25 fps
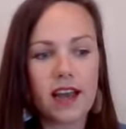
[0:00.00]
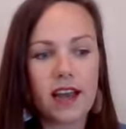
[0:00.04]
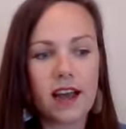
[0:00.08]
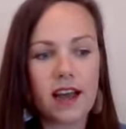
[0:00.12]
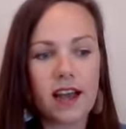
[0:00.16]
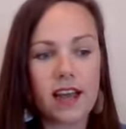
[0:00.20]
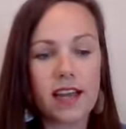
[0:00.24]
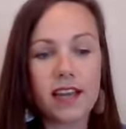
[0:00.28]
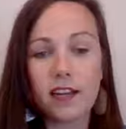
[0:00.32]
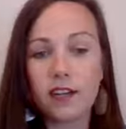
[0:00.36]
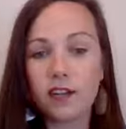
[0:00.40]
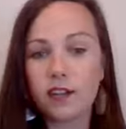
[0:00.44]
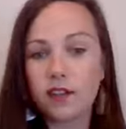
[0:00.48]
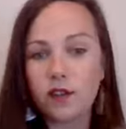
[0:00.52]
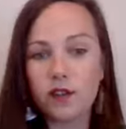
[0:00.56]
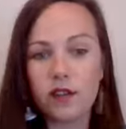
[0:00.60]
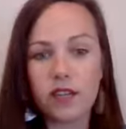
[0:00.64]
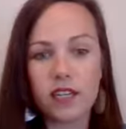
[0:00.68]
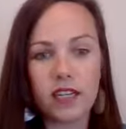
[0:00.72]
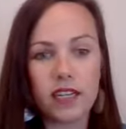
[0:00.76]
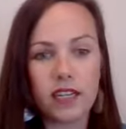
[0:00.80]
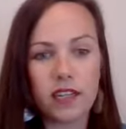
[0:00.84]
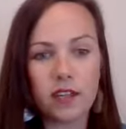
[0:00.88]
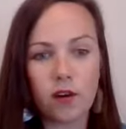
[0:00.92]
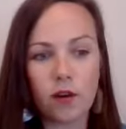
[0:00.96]
included
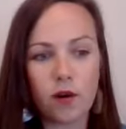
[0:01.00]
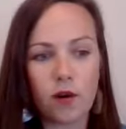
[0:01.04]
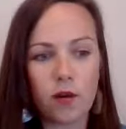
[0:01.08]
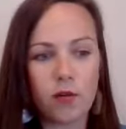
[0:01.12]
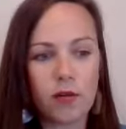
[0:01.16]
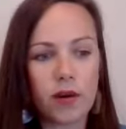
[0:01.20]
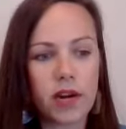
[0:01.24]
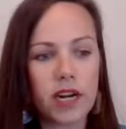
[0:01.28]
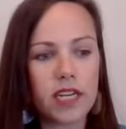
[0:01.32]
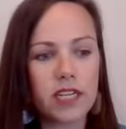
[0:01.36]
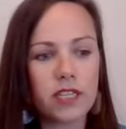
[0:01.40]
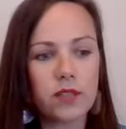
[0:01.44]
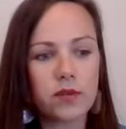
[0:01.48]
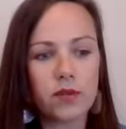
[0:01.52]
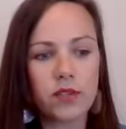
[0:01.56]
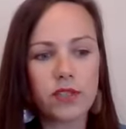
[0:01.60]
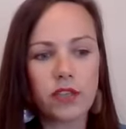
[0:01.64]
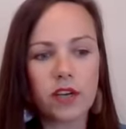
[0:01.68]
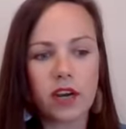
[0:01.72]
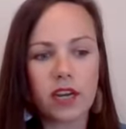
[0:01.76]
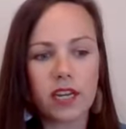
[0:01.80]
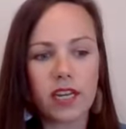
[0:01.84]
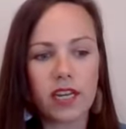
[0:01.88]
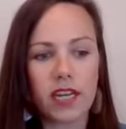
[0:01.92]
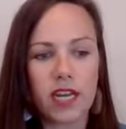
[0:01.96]
in the whole price. We're
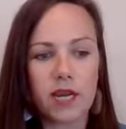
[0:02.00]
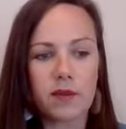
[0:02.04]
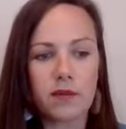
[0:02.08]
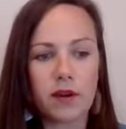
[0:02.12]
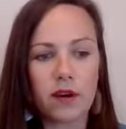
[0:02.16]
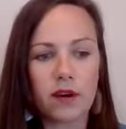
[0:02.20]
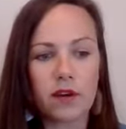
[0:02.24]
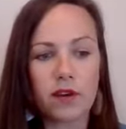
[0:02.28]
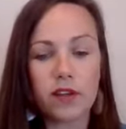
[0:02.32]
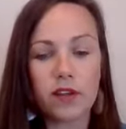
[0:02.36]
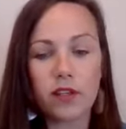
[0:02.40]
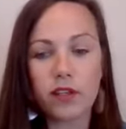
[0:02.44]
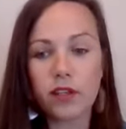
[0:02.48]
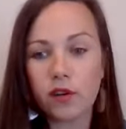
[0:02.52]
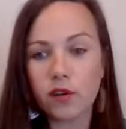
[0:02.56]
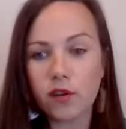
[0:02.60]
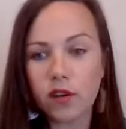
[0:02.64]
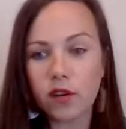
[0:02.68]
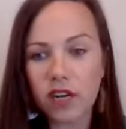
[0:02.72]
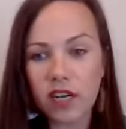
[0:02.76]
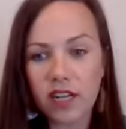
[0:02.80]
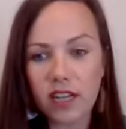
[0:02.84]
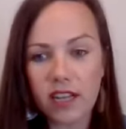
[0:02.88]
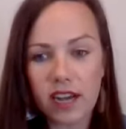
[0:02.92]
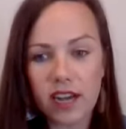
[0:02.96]
talking about
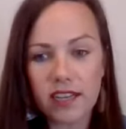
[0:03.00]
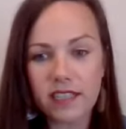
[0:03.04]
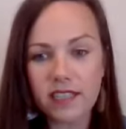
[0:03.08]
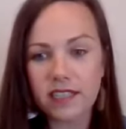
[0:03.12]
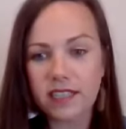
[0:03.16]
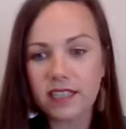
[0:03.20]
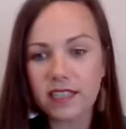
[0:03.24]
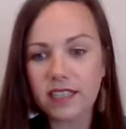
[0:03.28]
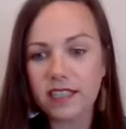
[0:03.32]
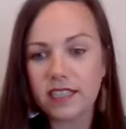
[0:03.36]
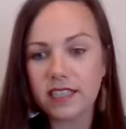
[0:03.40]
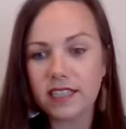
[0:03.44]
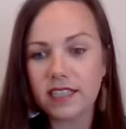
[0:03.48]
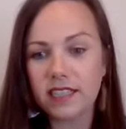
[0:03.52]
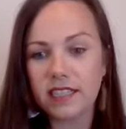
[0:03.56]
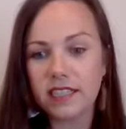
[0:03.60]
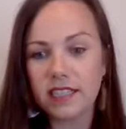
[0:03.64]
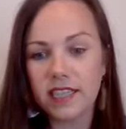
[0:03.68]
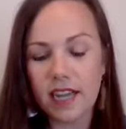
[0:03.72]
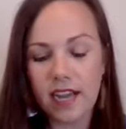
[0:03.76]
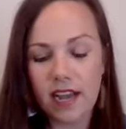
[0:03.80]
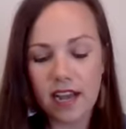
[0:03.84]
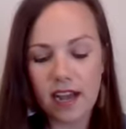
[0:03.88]
yoga classes,